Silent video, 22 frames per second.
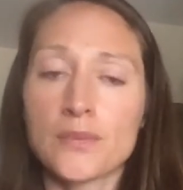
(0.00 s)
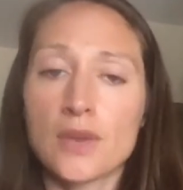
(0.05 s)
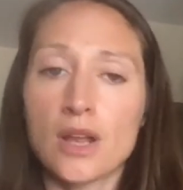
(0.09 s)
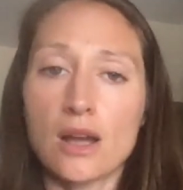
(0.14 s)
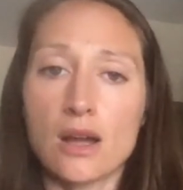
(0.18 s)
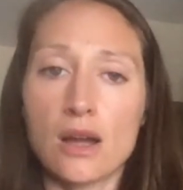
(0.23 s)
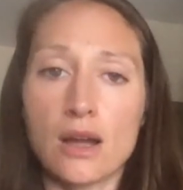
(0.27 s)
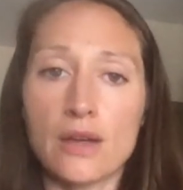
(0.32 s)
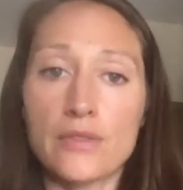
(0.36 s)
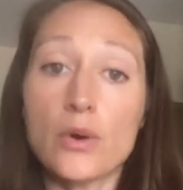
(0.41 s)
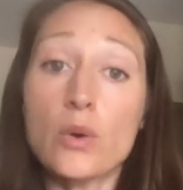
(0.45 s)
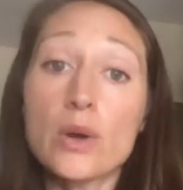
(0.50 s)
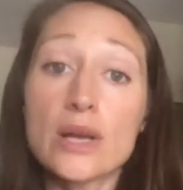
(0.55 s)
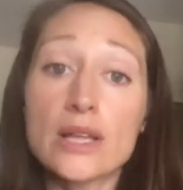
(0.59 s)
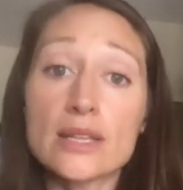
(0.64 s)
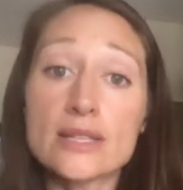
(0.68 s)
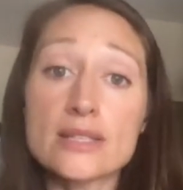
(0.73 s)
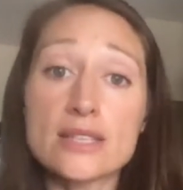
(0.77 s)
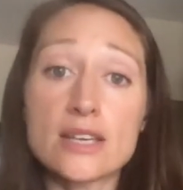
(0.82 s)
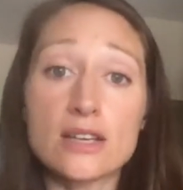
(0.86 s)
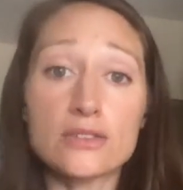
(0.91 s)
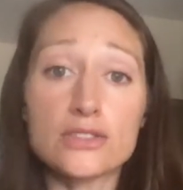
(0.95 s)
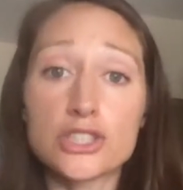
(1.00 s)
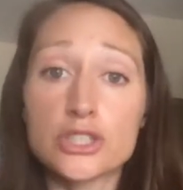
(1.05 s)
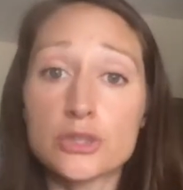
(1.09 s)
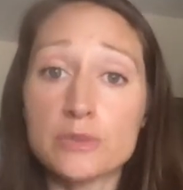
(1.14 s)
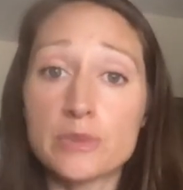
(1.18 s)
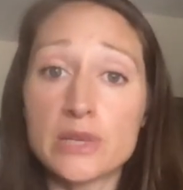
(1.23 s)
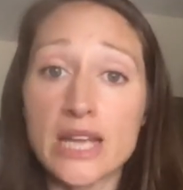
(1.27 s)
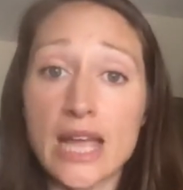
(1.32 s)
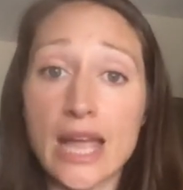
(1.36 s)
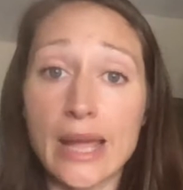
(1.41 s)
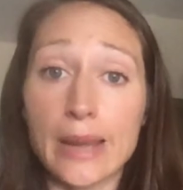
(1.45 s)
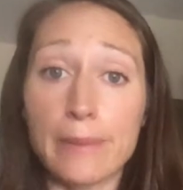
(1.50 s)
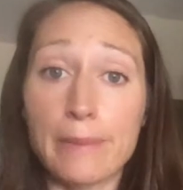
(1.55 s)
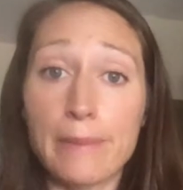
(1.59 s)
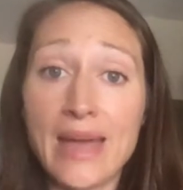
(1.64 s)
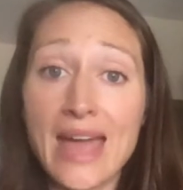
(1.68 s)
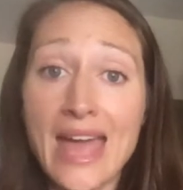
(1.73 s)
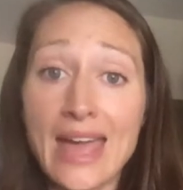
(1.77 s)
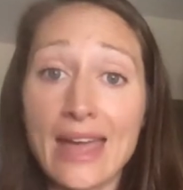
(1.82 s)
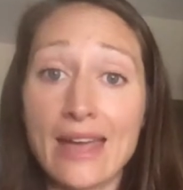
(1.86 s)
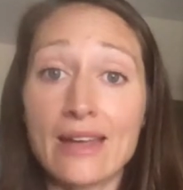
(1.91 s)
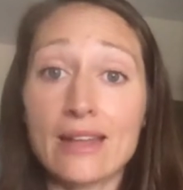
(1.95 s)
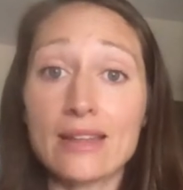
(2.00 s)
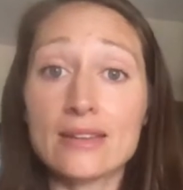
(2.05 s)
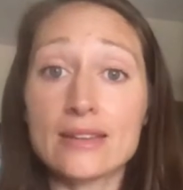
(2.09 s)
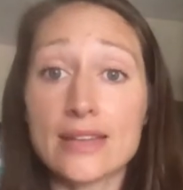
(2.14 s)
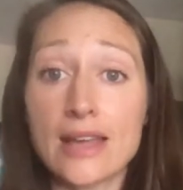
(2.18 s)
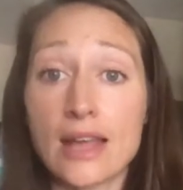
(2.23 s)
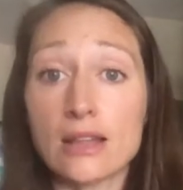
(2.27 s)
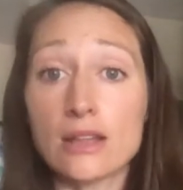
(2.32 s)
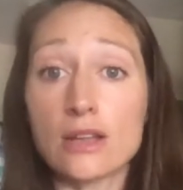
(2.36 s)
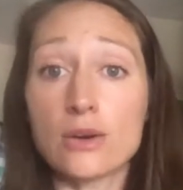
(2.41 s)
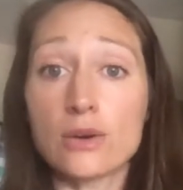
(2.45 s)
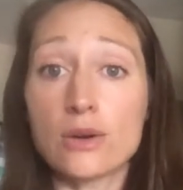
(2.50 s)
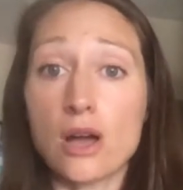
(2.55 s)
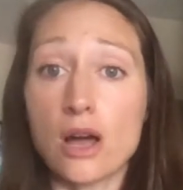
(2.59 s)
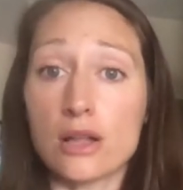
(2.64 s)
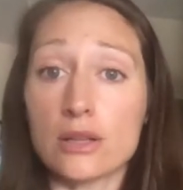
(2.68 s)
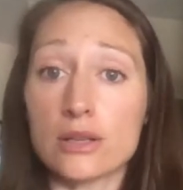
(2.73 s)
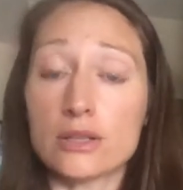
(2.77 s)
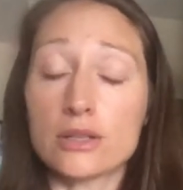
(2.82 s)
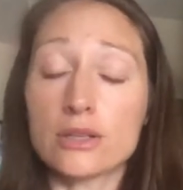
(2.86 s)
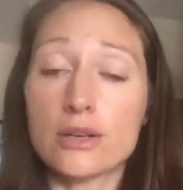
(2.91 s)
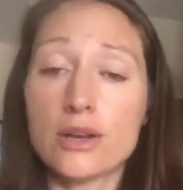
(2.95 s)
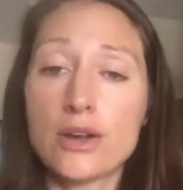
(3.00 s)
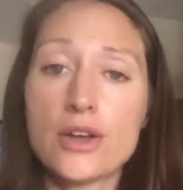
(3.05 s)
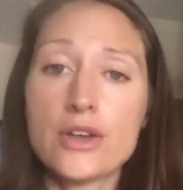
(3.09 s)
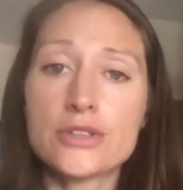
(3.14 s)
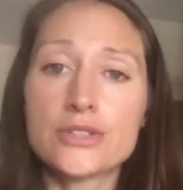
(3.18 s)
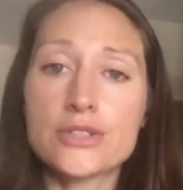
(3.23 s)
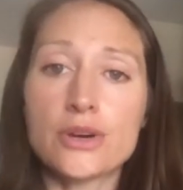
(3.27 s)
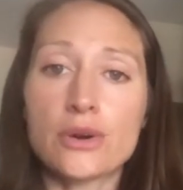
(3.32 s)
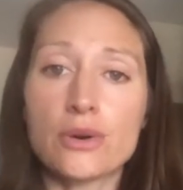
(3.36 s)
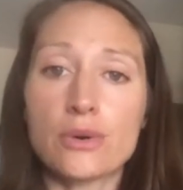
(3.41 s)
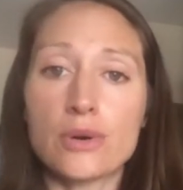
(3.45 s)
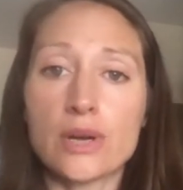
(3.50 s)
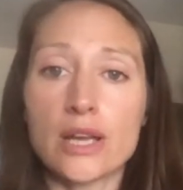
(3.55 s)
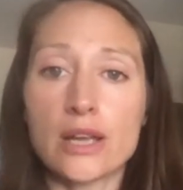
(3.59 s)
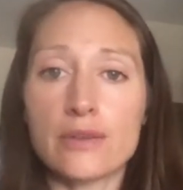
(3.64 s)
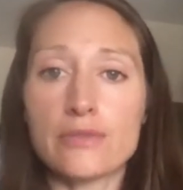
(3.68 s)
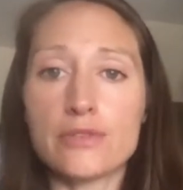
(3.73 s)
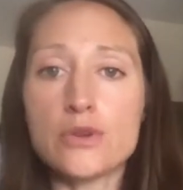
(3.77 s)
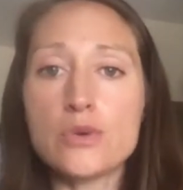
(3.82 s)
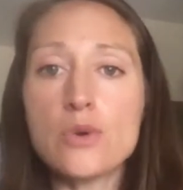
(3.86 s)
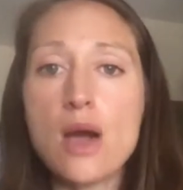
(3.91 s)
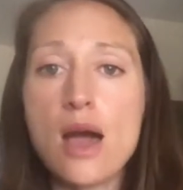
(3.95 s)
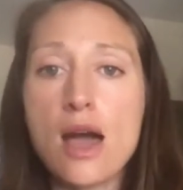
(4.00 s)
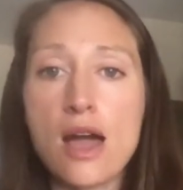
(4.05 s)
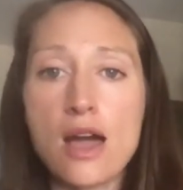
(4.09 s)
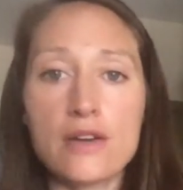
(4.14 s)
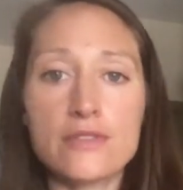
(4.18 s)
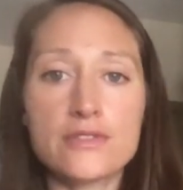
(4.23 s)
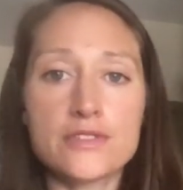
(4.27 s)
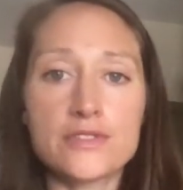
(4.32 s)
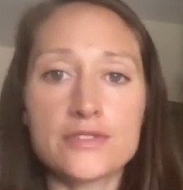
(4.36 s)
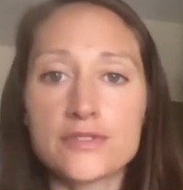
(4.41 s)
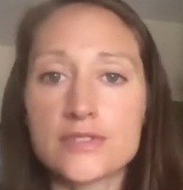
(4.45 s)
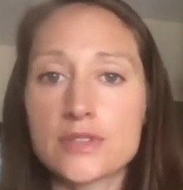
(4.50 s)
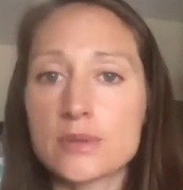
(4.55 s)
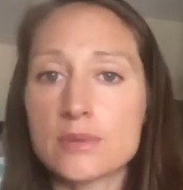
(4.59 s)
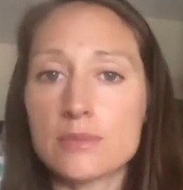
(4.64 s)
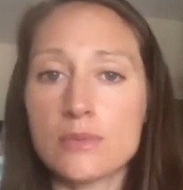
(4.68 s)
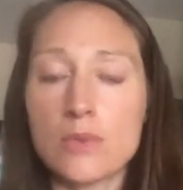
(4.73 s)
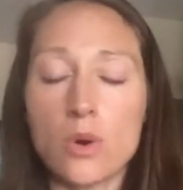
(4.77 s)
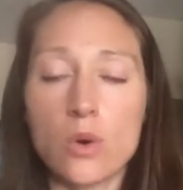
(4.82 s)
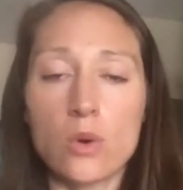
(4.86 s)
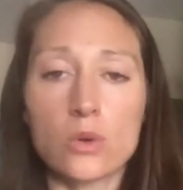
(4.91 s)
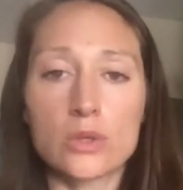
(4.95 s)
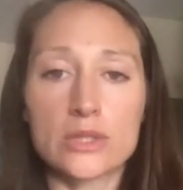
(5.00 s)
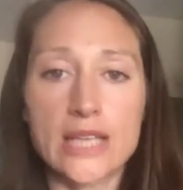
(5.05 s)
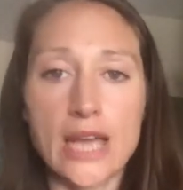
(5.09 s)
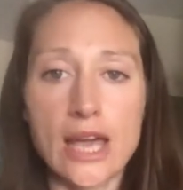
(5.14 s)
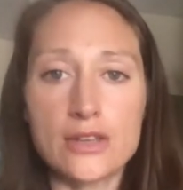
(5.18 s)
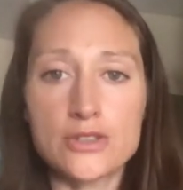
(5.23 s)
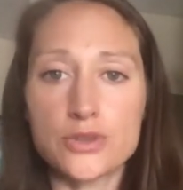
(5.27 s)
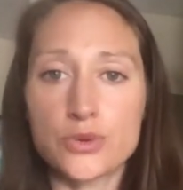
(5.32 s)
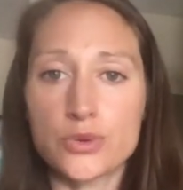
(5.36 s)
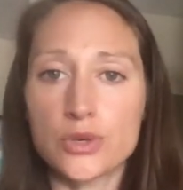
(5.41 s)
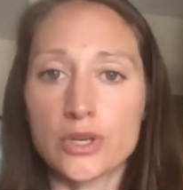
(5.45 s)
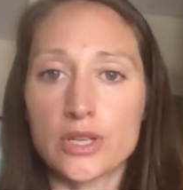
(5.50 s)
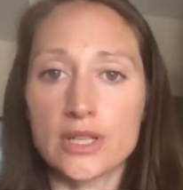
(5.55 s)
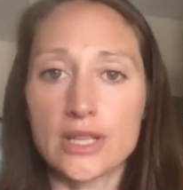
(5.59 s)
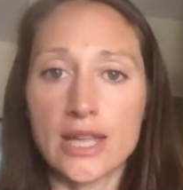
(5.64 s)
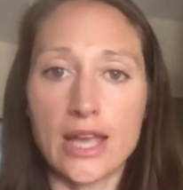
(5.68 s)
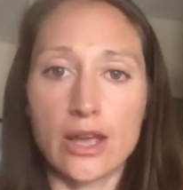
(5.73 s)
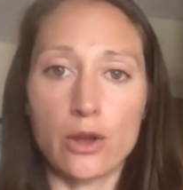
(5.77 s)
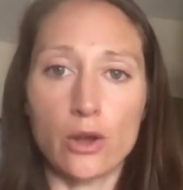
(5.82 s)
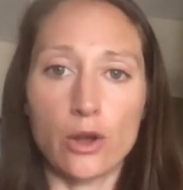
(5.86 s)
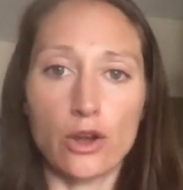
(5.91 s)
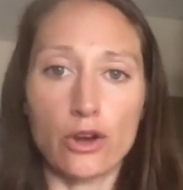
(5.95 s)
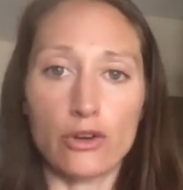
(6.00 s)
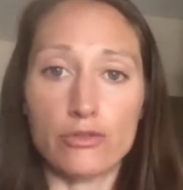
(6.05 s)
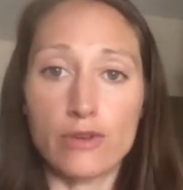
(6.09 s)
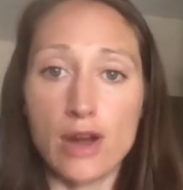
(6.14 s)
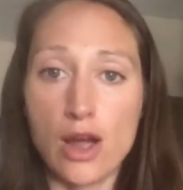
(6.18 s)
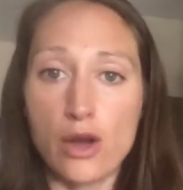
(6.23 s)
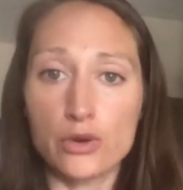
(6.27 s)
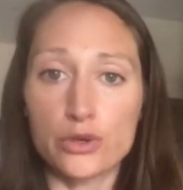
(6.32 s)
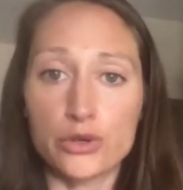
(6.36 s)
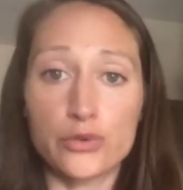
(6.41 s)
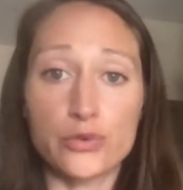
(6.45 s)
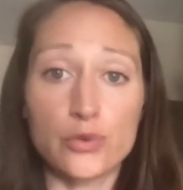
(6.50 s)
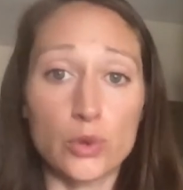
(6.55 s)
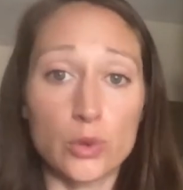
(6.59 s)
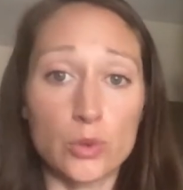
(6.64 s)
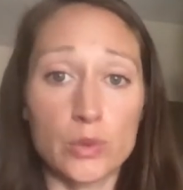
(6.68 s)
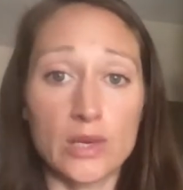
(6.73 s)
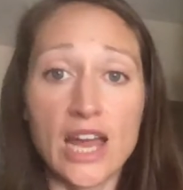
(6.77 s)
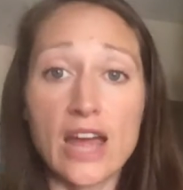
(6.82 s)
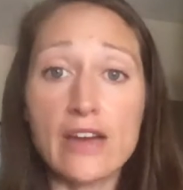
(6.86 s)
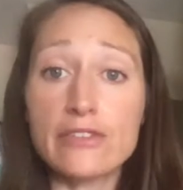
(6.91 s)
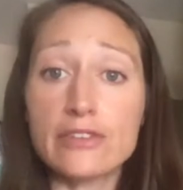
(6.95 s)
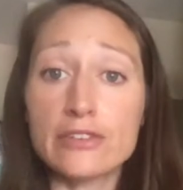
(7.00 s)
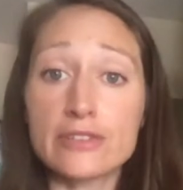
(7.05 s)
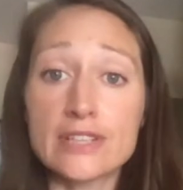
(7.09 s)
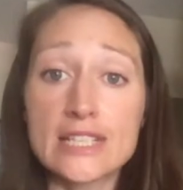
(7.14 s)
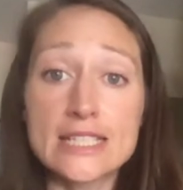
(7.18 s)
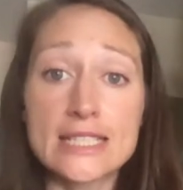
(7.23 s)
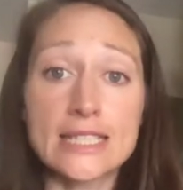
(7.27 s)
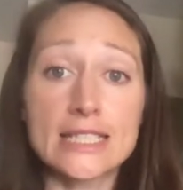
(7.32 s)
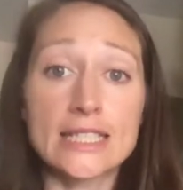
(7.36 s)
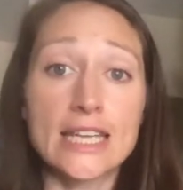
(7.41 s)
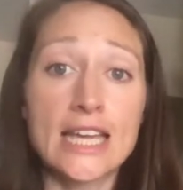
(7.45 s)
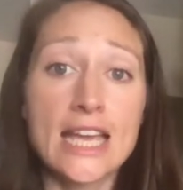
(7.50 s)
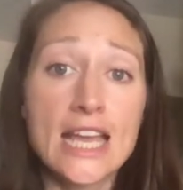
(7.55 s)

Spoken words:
The oil itself should be a pale yellow color. So if you have some old castor oil laying around for whatever reason,